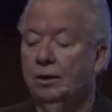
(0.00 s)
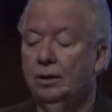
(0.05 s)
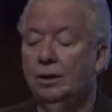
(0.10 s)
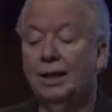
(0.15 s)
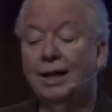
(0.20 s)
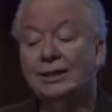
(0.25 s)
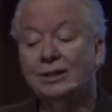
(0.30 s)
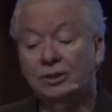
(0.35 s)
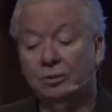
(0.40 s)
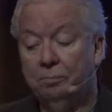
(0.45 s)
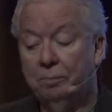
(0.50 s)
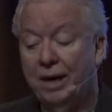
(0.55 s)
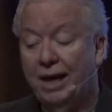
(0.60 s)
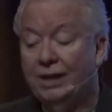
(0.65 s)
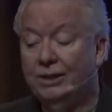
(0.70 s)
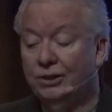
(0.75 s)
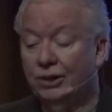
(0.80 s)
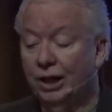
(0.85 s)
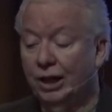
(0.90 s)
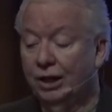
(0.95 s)
That's
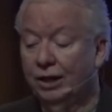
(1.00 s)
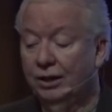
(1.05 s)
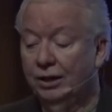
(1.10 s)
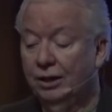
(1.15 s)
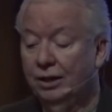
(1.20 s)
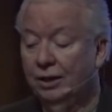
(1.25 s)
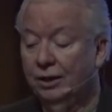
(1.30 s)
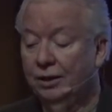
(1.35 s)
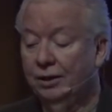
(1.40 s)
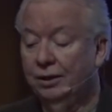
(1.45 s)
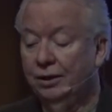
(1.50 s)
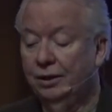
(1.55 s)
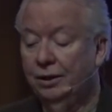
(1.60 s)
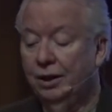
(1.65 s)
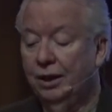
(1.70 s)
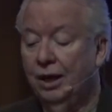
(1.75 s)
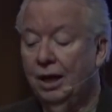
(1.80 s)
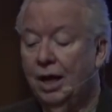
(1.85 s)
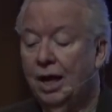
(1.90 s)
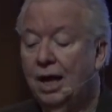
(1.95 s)
amazing.
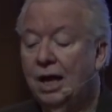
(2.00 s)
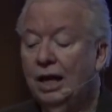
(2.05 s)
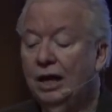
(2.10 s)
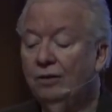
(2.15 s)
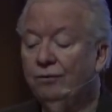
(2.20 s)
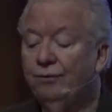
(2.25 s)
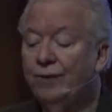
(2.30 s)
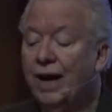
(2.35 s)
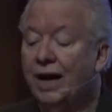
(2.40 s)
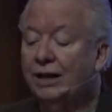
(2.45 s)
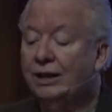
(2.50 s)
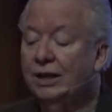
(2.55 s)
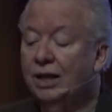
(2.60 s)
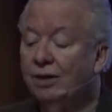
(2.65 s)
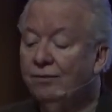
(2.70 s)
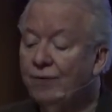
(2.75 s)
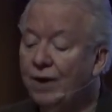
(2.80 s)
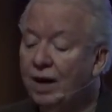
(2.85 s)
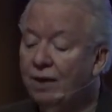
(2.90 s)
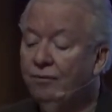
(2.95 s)
In fact,
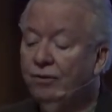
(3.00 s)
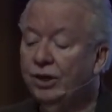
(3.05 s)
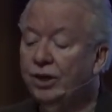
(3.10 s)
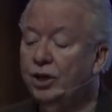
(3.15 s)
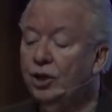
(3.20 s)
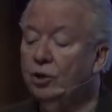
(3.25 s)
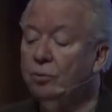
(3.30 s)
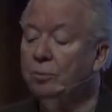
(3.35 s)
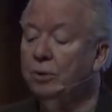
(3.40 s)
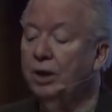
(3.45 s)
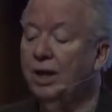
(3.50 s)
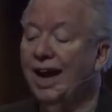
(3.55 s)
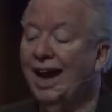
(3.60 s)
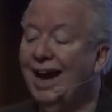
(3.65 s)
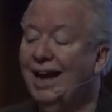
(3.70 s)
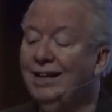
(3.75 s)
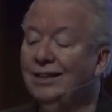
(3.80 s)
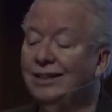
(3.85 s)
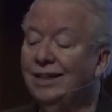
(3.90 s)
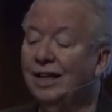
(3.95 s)
if every
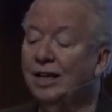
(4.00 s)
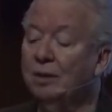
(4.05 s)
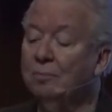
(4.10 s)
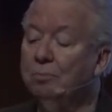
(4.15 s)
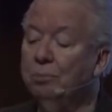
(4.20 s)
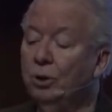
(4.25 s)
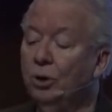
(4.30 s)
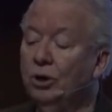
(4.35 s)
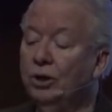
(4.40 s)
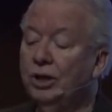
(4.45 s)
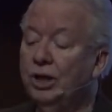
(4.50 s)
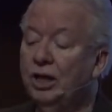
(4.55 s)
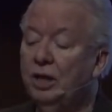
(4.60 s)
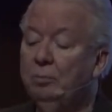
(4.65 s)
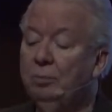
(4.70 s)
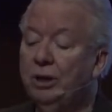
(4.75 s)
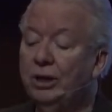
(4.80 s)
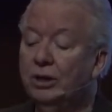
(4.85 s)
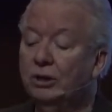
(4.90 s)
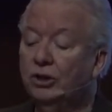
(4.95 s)
human ate like a bird,
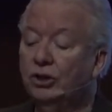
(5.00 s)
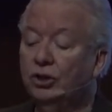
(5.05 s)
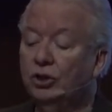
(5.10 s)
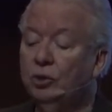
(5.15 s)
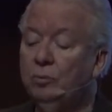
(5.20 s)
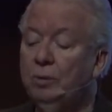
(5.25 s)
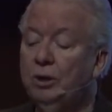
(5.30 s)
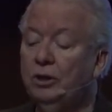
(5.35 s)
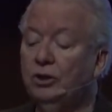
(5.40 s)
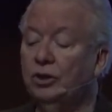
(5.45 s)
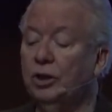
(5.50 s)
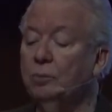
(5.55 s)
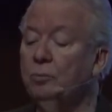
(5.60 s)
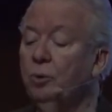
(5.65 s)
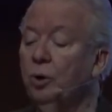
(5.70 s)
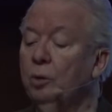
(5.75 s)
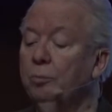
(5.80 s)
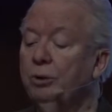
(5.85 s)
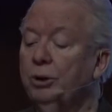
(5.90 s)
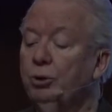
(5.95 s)
he'd be consuming
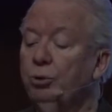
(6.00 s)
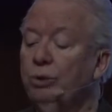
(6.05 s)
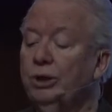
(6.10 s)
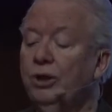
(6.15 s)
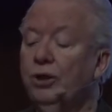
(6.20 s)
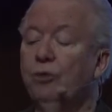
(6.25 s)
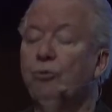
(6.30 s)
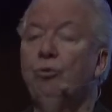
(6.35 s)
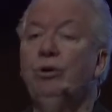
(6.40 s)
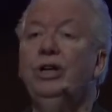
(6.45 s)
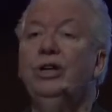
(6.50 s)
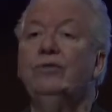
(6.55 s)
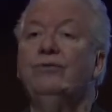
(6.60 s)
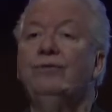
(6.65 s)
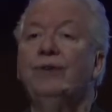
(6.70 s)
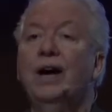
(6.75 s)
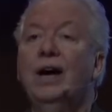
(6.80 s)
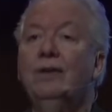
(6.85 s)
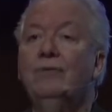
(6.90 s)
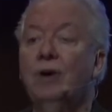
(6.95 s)
somewhere between three to
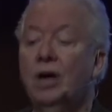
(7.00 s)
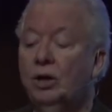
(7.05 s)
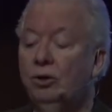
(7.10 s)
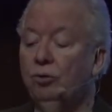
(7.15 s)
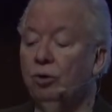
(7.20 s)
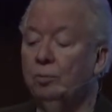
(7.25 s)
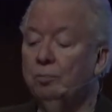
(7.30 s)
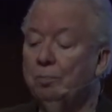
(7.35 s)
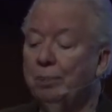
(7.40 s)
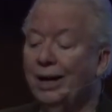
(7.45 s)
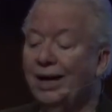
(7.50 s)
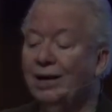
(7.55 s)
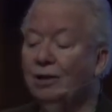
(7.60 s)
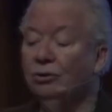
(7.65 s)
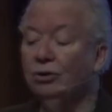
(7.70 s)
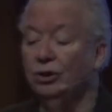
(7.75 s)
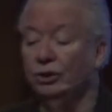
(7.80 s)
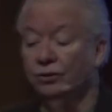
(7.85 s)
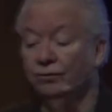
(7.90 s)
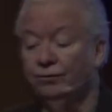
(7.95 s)
500
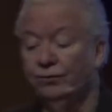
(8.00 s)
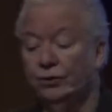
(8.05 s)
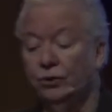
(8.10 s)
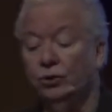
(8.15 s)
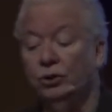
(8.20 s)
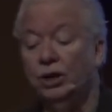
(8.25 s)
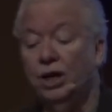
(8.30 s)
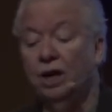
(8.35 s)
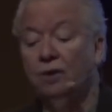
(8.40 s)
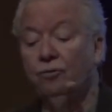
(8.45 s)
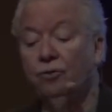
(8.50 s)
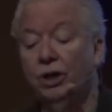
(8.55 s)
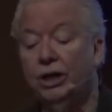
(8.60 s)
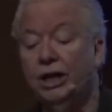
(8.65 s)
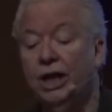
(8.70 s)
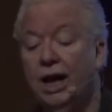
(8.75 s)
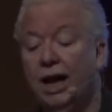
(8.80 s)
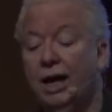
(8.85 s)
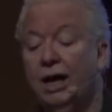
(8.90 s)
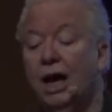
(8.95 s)
pounds of food every
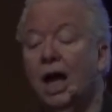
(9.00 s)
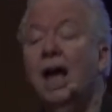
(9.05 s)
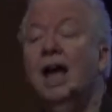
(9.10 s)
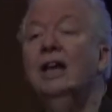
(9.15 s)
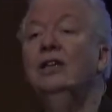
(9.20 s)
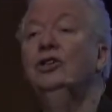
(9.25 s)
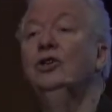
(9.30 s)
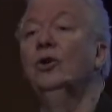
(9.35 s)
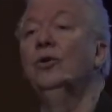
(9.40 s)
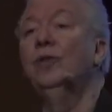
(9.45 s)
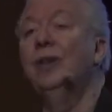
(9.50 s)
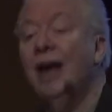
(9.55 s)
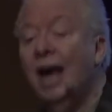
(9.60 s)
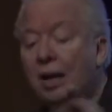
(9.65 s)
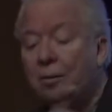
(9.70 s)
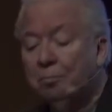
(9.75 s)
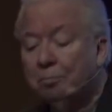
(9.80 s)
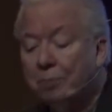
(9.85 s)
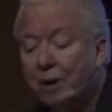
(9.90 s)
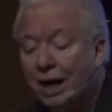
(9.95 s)
day. So
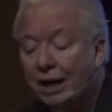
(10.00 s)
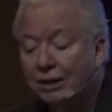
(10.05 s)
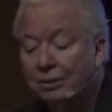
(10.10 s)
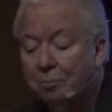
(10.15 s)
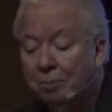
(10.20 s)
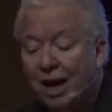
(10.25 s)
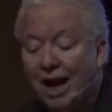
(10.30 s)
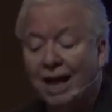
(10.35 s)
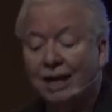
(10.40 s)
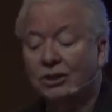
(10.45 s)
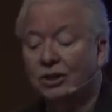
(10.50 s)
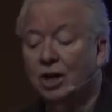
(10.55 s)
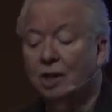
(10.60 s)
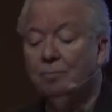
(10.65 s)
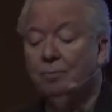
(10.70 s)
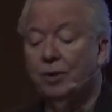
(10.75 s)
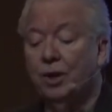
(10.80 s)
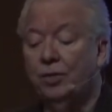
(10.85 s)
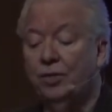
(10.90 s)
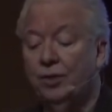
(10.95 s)
that backs
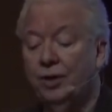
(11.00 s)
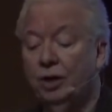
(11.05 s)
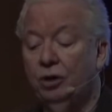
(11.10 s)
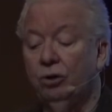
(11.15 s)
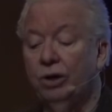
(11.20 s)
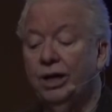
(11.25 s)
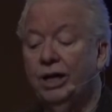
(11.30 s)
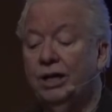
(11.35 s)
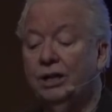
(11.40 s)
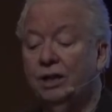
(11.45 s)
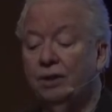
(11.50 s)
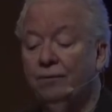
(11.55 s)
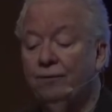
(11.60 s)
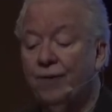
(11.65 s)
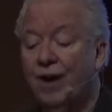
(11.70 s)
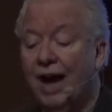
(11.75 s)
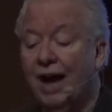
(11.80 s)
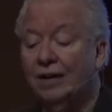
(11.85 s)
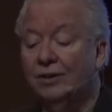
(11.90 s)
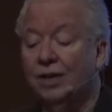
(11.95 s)
up the theory and the
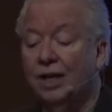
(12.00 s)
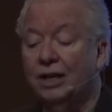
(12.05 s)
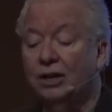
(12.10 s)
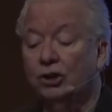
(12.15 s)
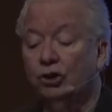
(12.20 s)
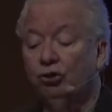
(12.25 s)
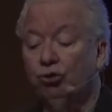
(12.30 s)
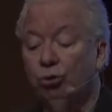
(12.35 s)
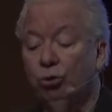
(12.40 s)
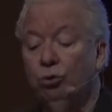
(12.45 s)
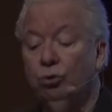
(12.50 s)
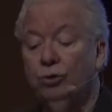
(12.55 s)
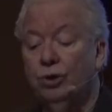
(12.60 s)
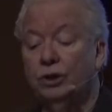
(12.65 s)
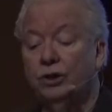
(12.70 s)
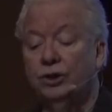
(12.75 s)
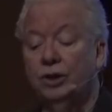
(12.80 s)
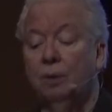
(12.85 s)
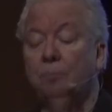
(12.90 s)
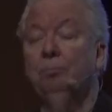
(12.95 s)
fact that it's true
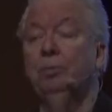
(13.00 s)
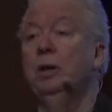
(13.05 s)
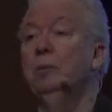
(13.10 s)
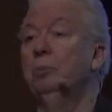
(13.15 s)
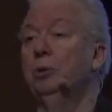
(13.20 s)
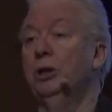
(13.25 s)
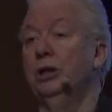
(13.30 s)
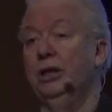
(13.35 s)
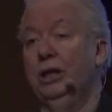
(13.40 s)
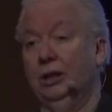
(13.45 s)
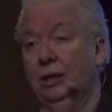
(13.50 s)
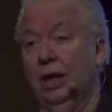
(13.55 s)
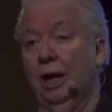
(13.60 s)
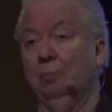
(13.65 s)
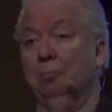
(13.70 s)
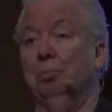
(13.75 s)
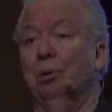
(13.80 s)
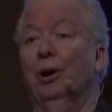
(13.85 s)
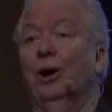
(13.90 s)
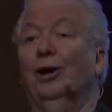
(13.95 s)
that some people eat
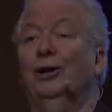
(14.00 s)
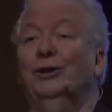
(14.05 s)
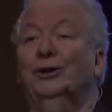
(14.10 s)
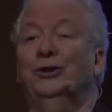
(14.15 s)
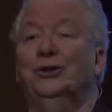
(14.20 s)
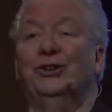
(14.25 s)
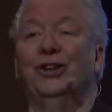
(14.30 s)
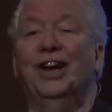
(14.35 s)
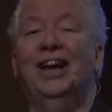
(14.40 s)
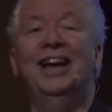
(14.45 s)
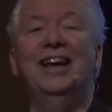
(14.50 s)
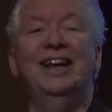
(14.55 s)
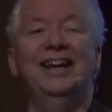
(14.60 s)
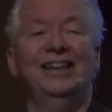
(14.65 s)
like birds.